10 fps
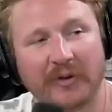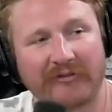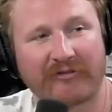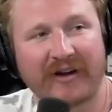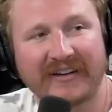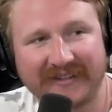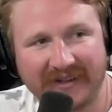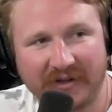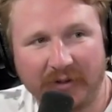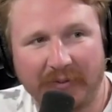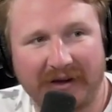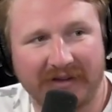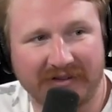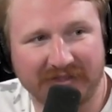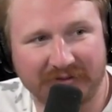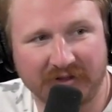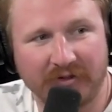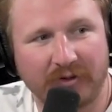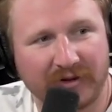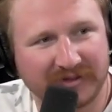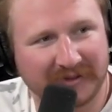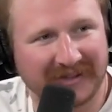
and Frank needed to do a bet like this for Lindor. Oh